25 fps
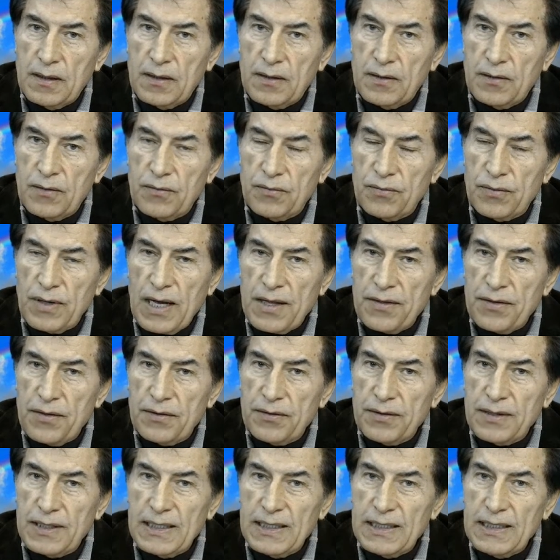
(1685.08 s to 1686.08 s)
rather
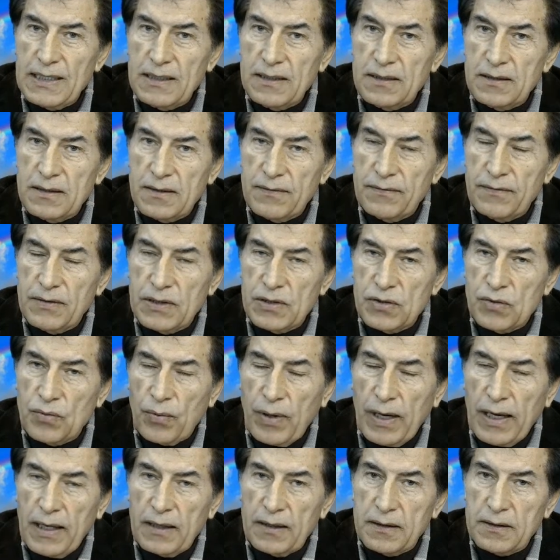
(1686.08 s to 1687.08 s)
the
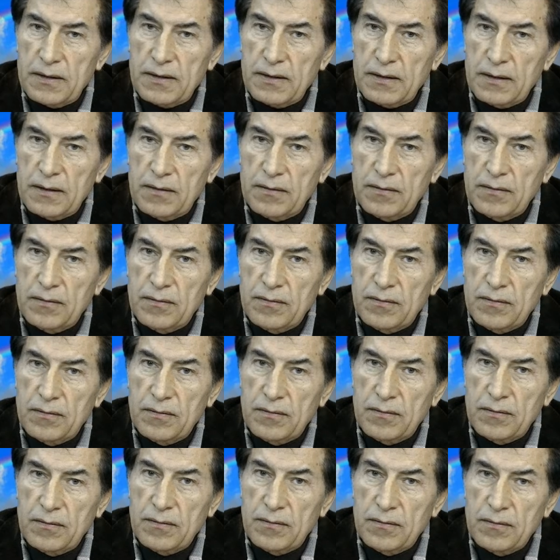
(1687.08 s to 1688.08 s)
individuality,
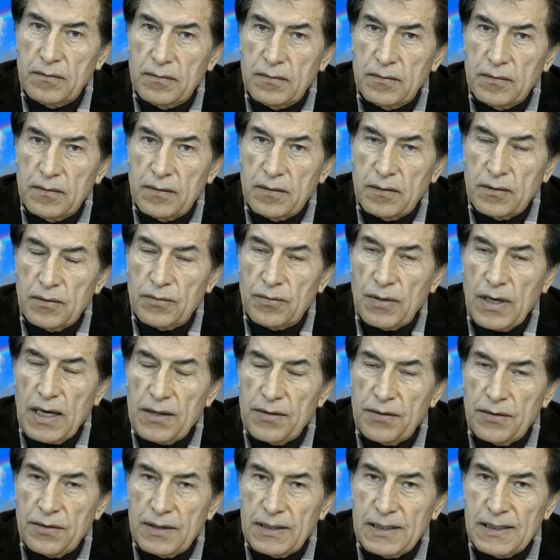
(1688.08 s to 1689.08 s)

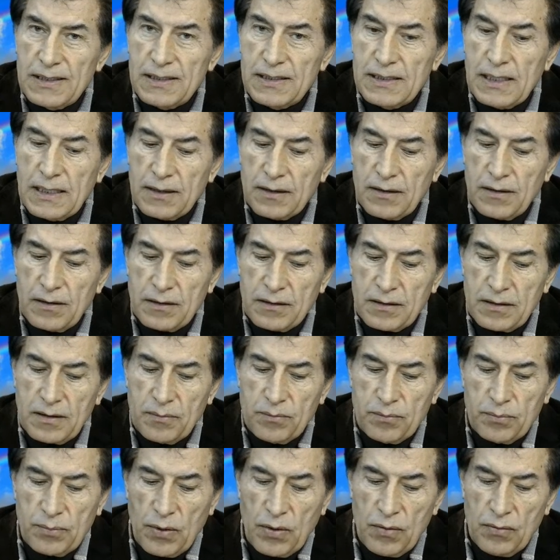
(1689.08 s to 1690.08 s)
rather the single
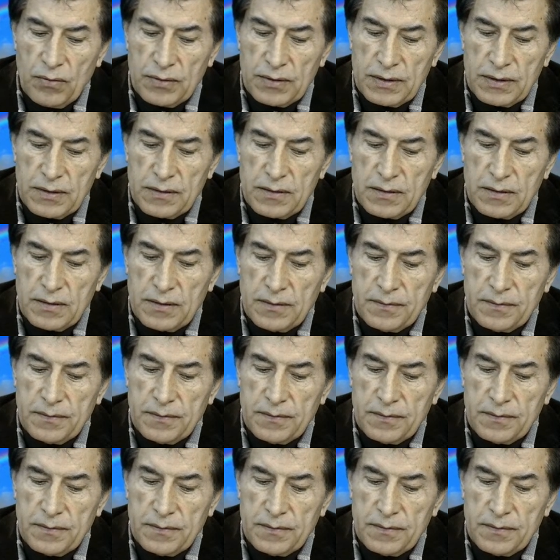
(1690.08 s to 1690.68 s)
component.